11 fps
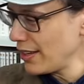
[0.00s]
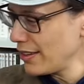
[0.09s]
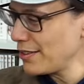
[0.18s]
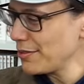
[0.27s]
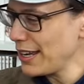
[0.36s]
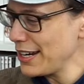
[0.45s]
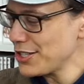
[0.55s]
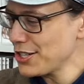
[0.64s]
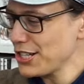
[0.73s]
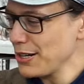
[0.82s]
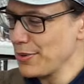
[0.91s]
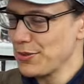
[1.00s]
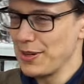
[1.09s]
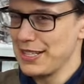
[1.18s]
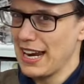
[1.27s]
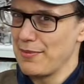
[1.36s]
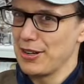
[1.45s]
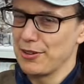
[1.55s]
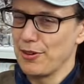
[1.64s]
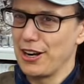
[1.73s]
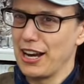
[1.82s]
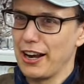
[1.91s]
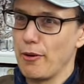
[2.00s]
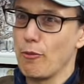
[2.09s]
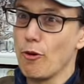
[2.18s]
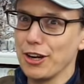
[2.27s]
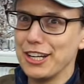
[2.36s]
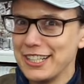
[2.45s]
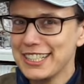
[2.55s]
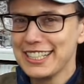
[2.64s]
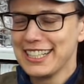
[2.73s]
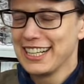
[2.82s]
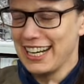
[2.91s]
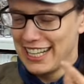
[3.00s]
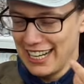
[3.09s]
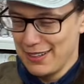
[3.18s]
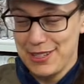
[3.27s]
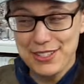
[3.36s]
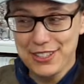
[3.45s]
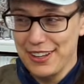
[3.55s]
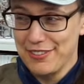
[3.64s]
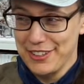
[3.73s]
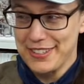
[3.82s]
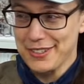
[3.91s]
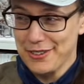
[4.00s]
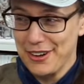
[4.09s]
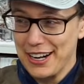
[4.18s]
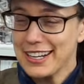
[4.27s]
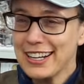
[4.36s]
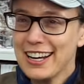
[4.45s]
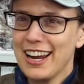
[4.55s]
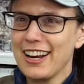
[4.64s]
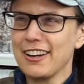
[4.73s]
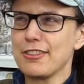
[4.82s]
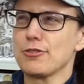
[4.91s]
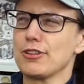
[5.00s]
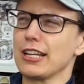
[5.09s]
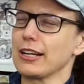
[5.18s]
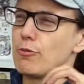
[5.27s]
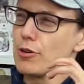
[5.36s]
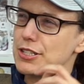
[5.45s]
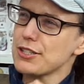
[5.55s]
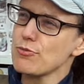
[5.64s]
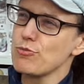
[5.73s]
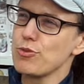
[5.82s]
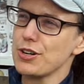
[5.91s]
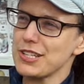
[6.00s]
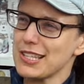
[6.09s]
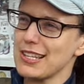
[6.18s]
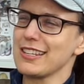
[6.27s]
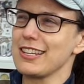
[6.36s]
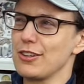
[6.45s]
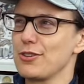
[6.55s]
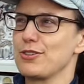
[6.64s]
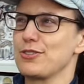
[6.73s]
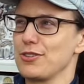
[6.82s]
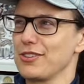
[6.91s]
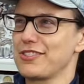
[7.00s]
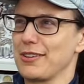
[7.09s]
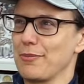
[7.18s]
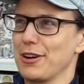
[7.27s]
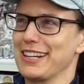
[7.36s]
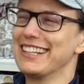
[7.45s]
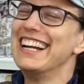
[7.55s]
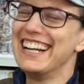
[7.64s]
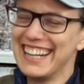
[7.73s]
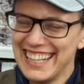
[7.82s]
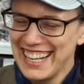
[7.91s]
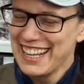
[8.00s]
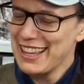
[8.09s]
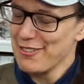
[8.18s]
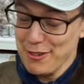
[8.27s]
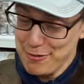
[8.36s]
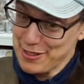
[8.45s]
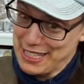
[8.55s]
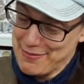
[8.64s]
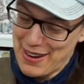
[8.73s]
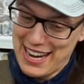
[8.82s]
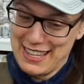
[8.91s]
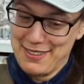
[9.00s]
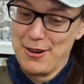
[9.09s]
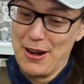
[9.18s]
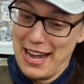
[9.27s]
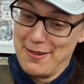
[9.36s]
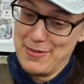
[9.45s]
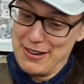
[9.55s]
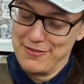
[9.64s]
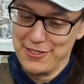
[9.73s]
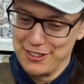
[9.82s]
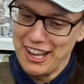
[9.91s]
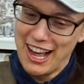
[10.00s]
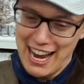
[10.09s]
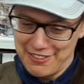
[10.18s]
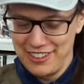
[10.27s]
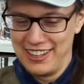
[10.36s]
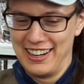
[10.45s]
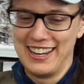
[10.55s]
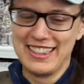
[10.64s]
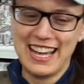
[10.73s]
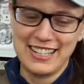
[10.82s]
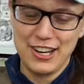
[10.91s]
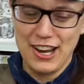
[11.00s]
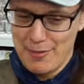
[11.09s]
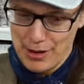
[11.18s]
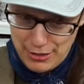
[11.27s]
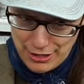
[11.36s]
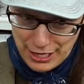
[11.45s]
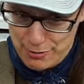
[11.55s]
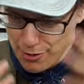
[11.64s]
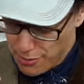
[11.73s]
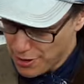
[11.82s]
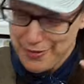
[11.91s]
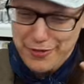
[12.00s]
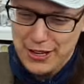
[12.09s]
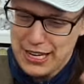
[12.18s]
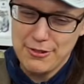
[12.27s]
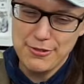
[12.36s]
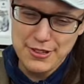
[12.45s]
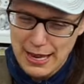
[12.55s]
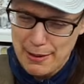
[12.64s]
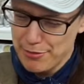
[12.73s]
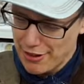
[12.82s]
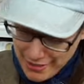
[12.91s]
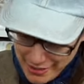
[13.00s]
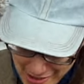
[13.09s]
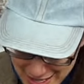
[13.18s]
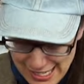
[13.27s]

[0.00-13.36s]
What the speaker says: the relationship between Damon and Laurent, and I wanted an enemies to lovers story, and I thought, like, what's the worst thing that you could do to someone that would really make them your enemy for life? And at that time I thought, like, well, what if you killed their brother